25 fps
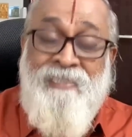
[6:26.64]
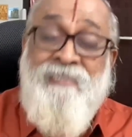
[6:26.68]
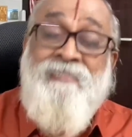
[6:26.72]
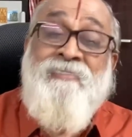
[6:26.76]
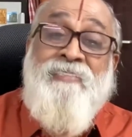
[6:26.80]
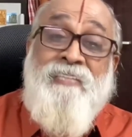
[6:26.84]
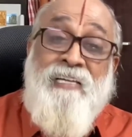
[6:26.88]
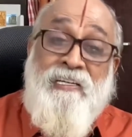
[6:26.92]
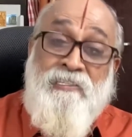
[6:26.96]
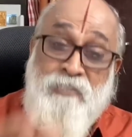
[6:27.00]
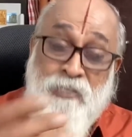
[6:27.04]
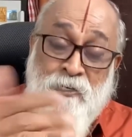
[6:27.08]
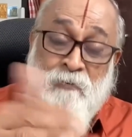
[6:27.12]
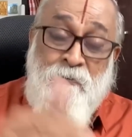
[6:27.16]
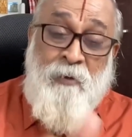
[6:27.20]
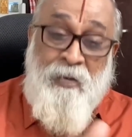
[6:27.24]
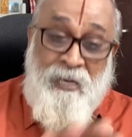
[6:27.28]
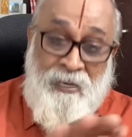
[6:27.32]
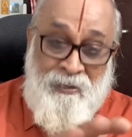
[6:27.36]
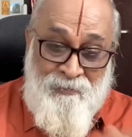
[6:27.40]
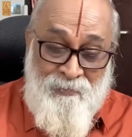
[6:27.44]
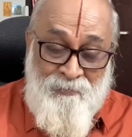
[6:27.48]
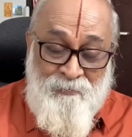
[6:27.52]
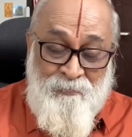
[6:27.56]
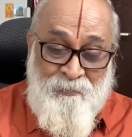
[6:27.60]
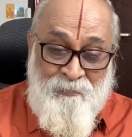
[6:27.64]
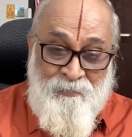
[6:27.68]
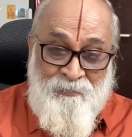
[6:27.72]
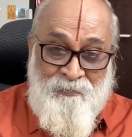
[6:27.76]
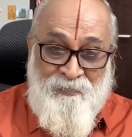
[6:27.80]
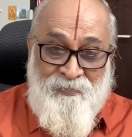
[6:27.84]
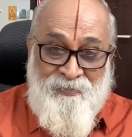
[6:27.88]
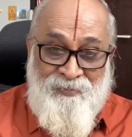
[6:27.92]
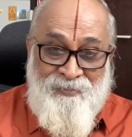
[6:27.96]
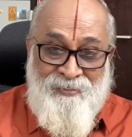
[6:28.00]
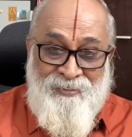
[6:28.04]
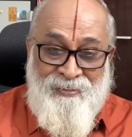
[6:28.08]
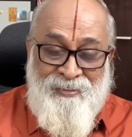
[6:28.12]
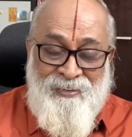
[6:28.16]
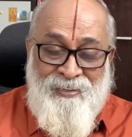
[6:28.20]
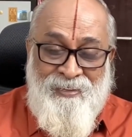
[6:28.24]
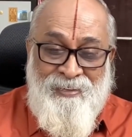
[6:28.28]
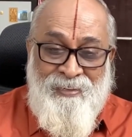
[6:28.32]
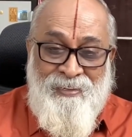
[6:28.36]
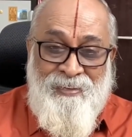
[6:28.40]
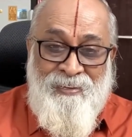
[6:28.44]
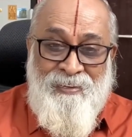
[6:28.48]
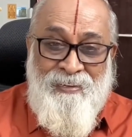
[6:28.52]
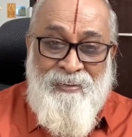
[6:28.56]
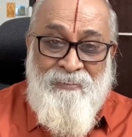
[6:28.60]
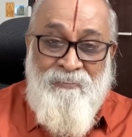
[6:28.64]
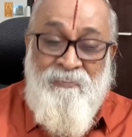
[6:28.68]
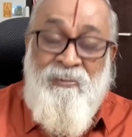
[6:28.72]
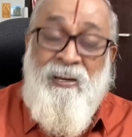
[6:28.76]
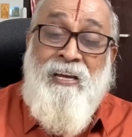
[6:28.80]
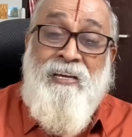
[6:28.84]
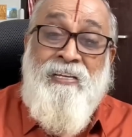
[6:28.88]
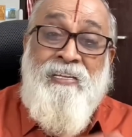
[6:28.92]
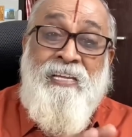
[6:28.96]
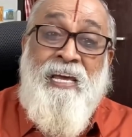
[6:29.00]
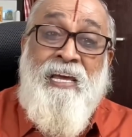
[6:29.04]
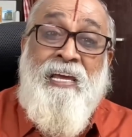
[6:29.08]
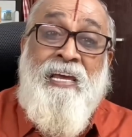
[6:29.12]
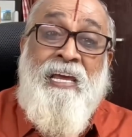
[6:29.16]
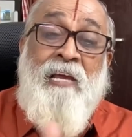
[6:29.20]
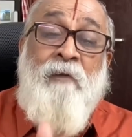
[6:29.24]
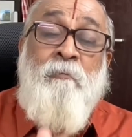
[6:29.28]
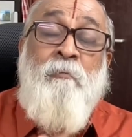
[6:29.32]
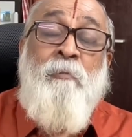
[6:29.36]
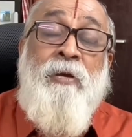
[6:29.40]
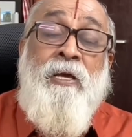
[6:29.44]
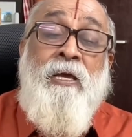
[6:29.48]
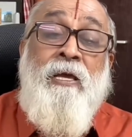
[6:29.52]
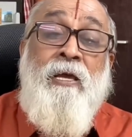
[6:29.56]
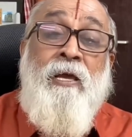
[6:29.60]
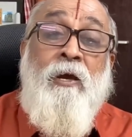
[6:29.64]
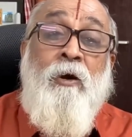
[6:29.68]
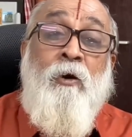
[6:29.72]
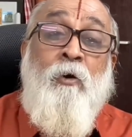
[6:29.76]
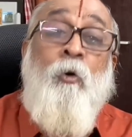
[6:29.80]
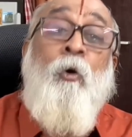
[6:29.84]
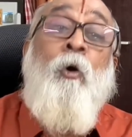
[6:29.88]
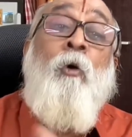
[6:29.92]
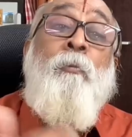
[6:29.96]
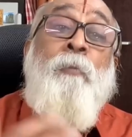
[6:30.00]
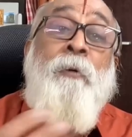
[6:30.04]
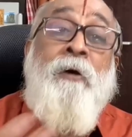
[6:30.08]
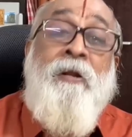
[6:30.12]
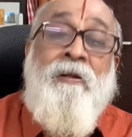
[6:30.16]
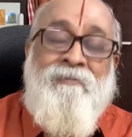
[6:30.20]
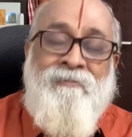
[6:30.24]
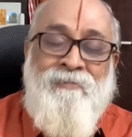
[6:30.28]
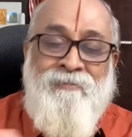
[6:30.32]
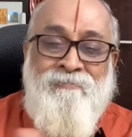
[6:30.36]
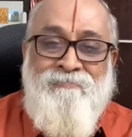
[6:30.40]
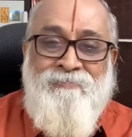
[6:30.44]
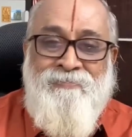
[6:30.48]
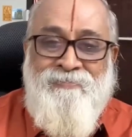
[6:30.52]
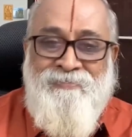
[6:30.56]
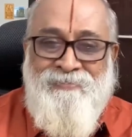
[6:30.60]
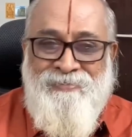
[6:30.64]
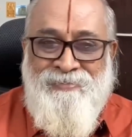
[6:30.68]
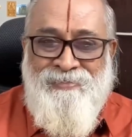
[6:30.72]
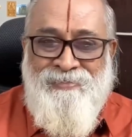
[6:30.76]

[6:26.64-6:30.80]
in such a way where they can be open.